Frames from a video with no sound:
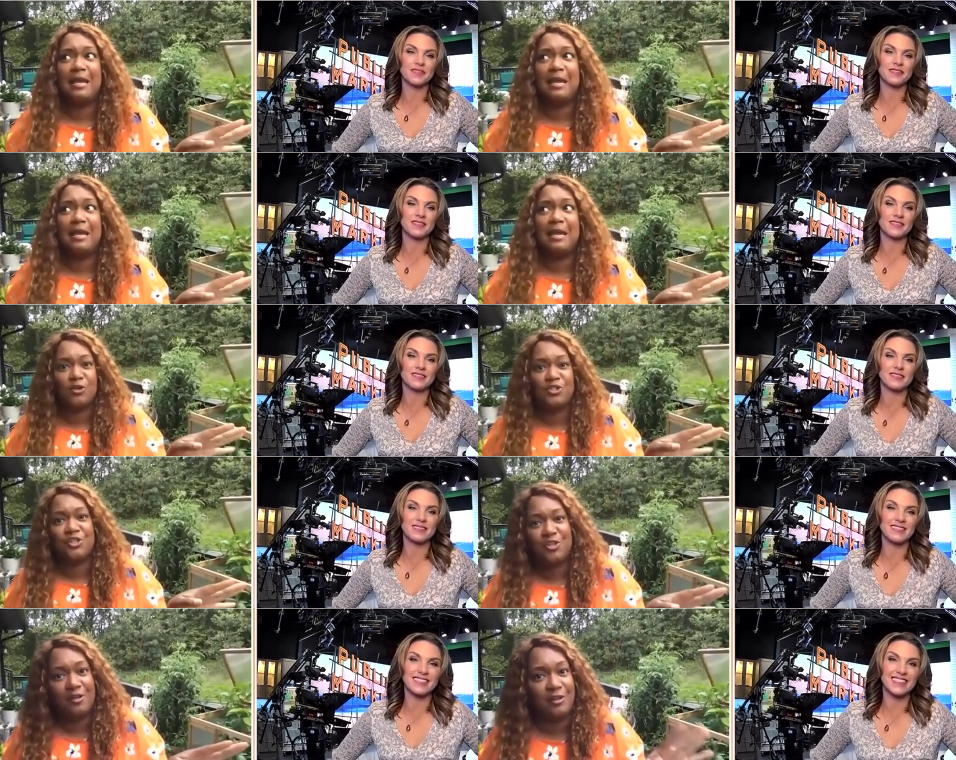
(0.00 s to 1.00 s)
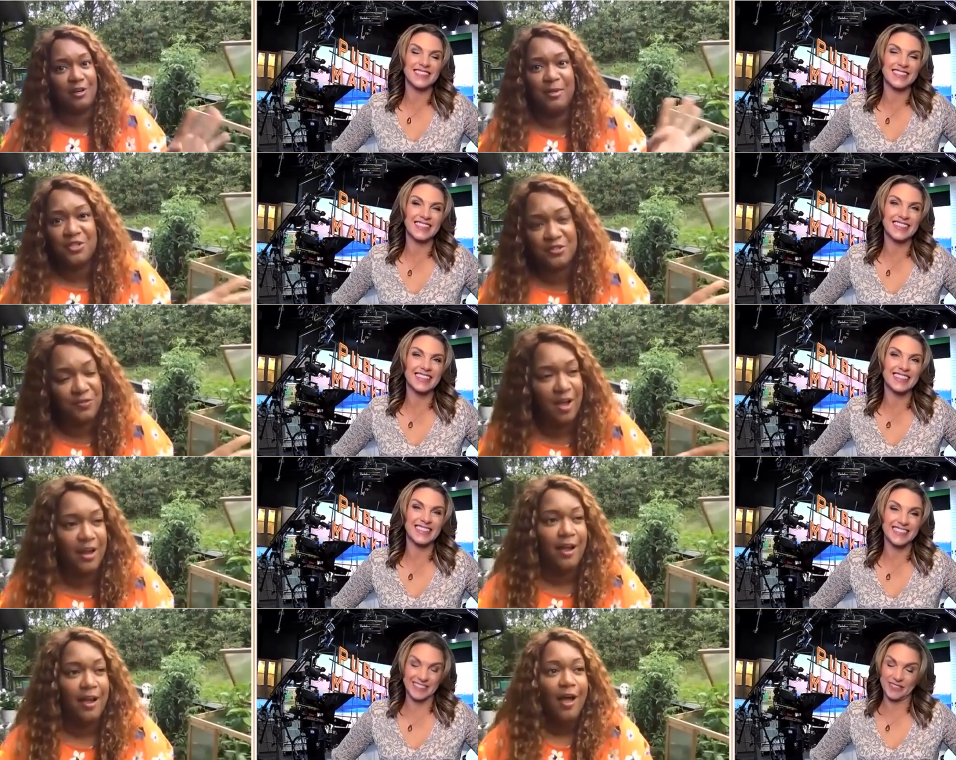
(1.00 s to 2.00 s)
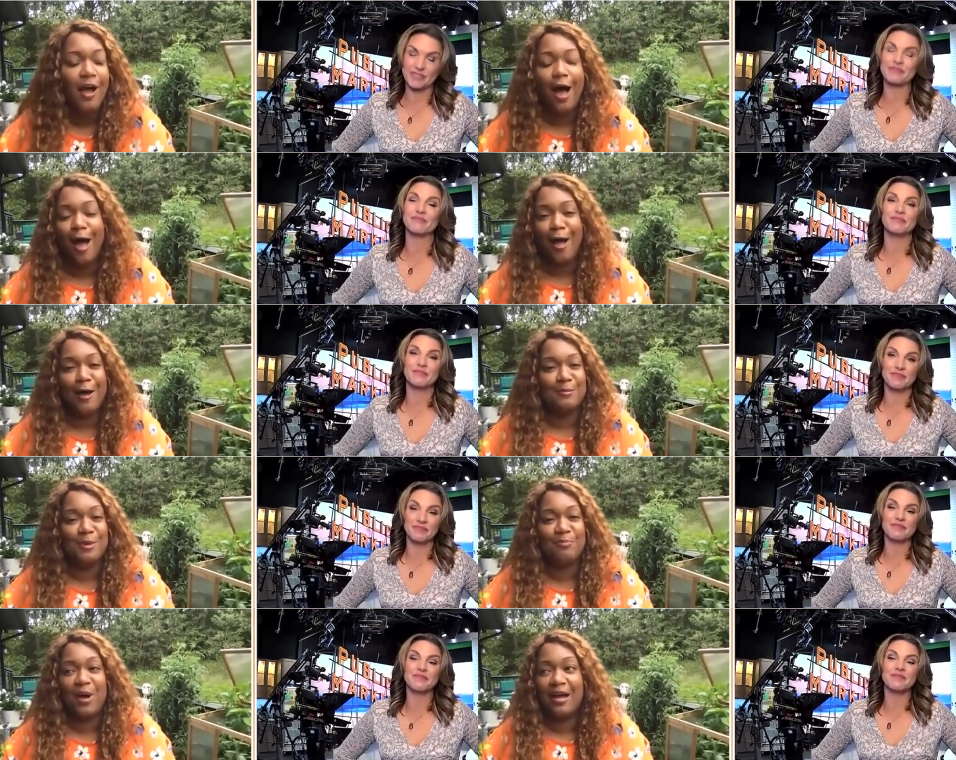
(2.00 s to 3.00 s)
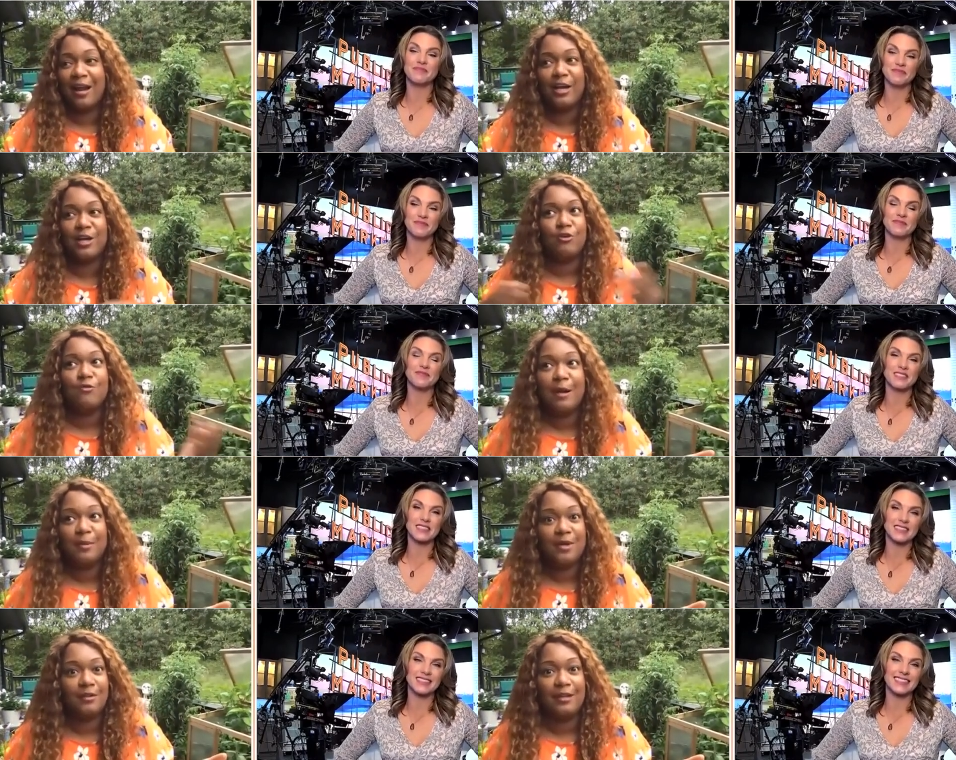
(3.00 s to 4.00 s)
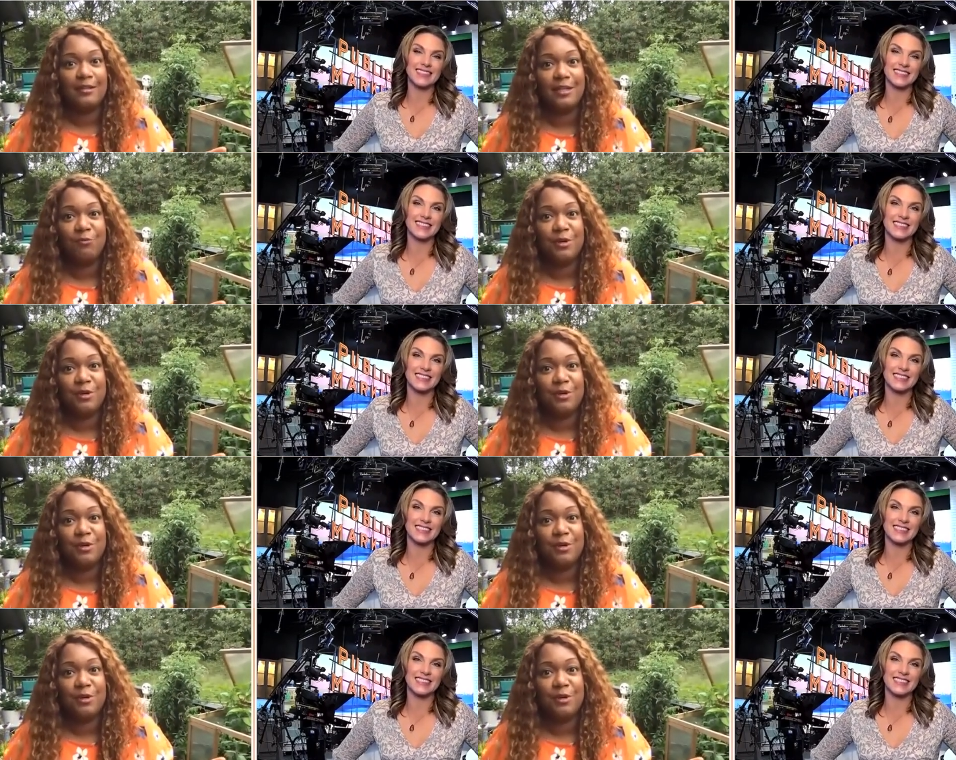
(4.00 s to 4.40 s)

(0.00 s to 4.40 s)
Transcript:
Speaker 1: pay me in Hershey's chocolate. I'll be just fine. Um, but I grew up collecting